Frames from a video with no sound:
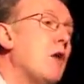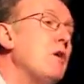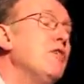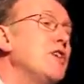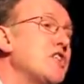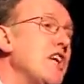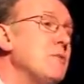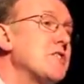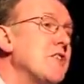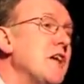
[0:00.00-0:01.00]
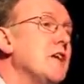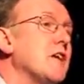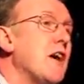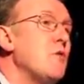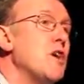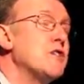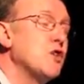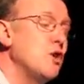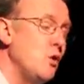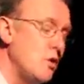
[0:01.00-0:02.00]
However, the Seamus Deane that I
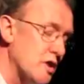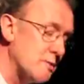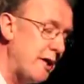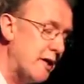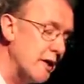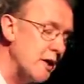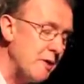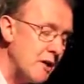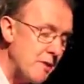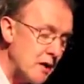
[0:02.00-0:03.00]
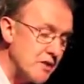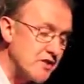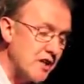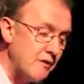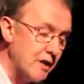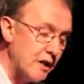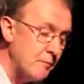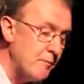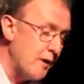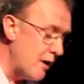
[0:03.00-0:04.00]
want to speak a little bit about this
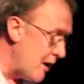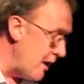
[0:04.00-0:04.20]
evening,